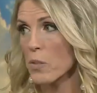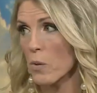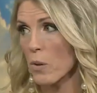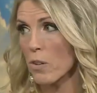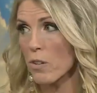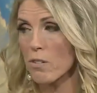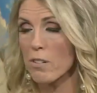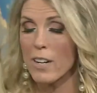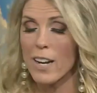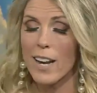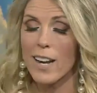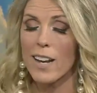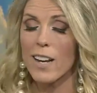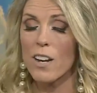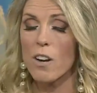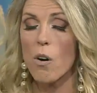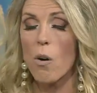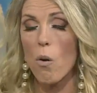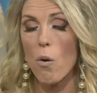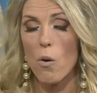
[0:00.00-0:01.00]
is we're
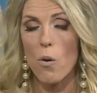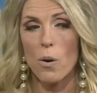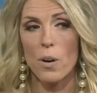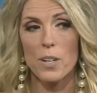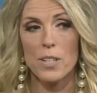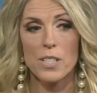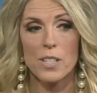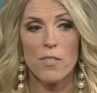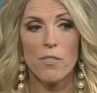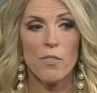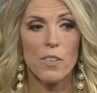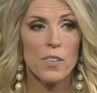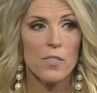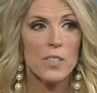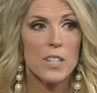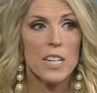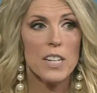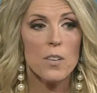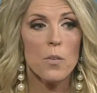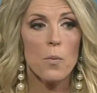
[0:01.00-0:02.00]
creating cohorts of
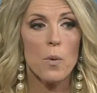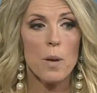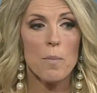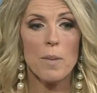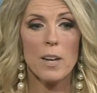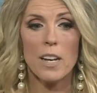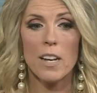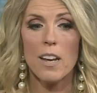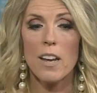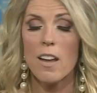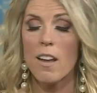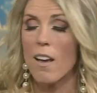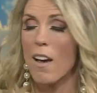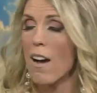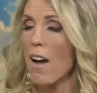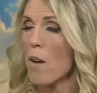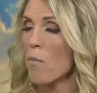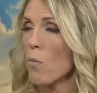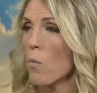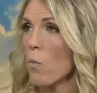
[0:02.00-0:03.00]
15 women.
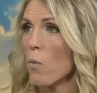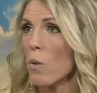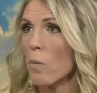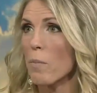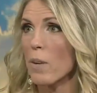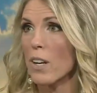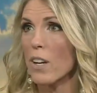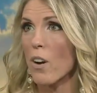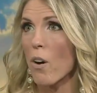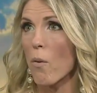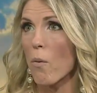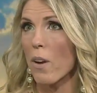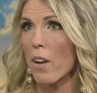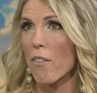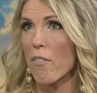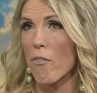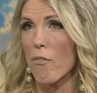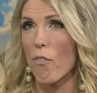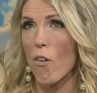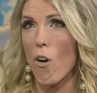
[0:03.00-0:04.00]
We'll be
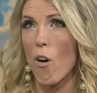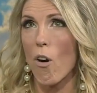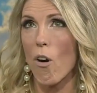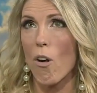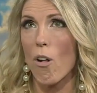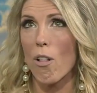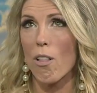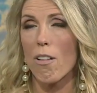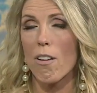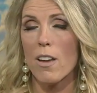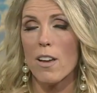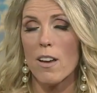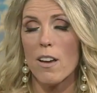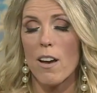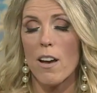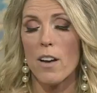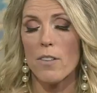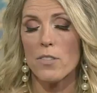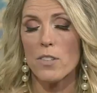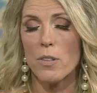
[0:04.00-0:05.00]
going fall
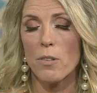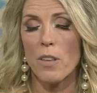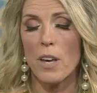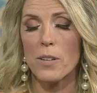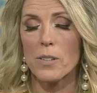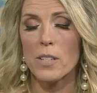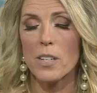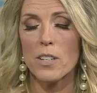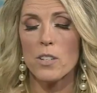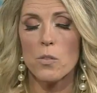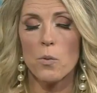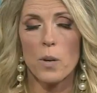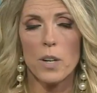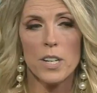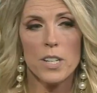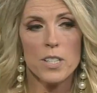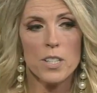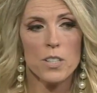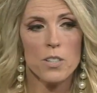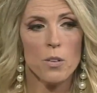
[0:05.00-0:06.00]
of
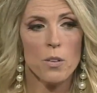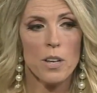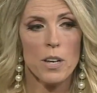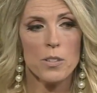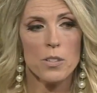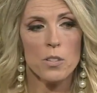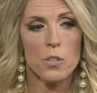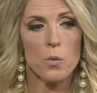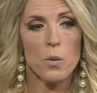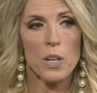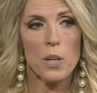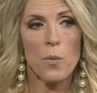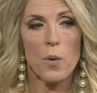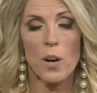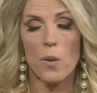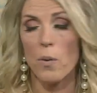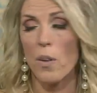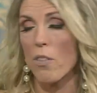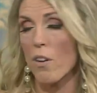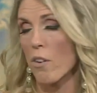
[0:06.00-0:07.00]
2020 to
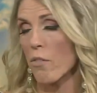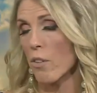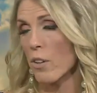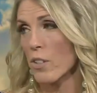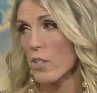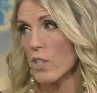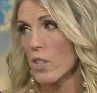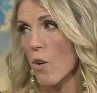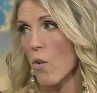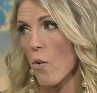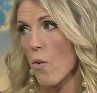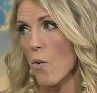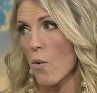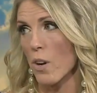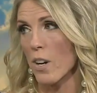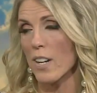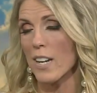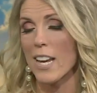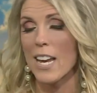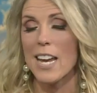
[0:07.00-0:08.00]
2021 with our first
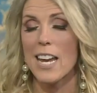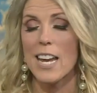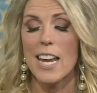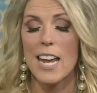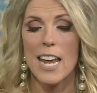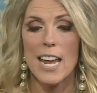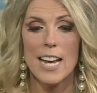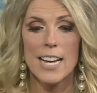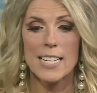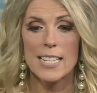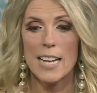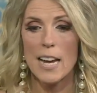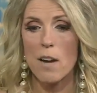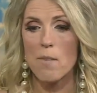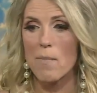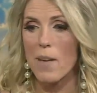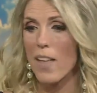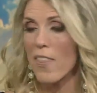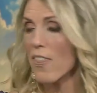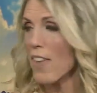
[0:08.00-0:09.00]
cohort. And
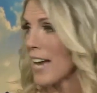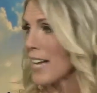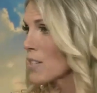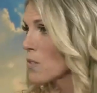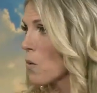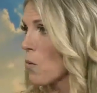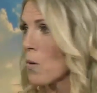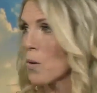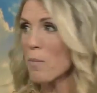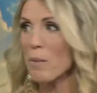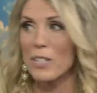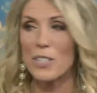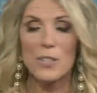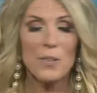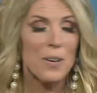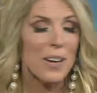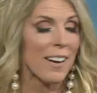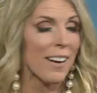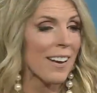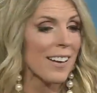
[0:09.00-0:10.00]
that's what we'll be
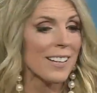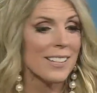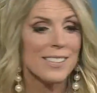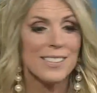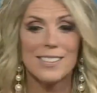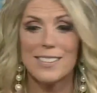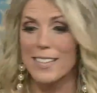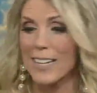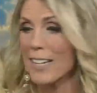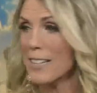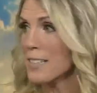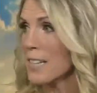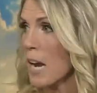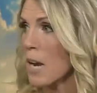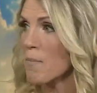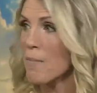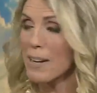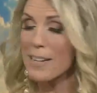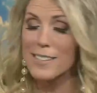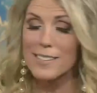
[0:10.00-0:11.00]
doing, is sitting
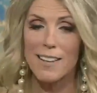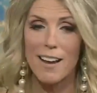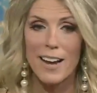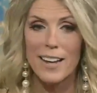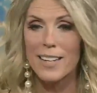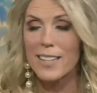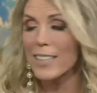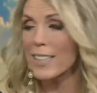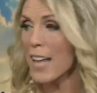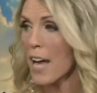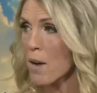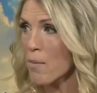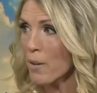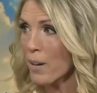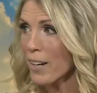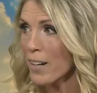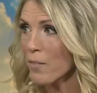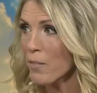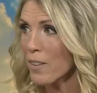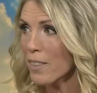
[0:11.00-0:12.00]
side by side,
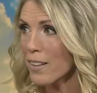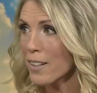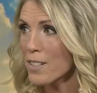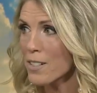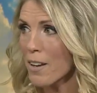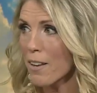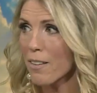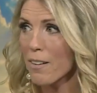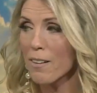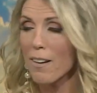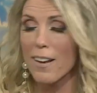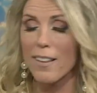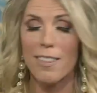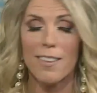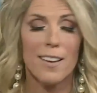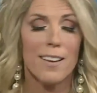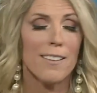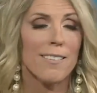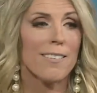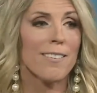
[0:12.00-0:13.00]
collaborating with each other. I
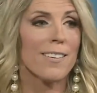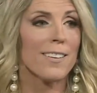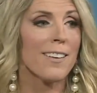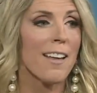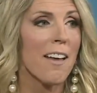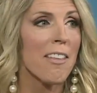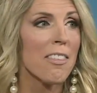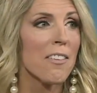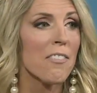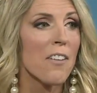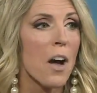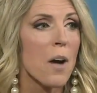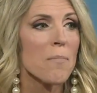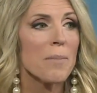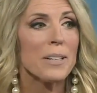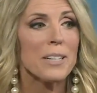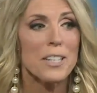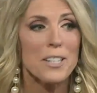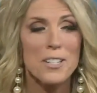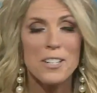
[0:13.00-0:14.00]
think it's the death of
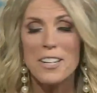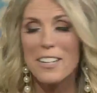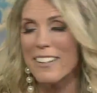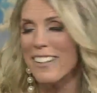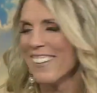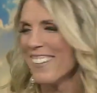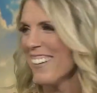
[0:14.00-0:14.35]
competition.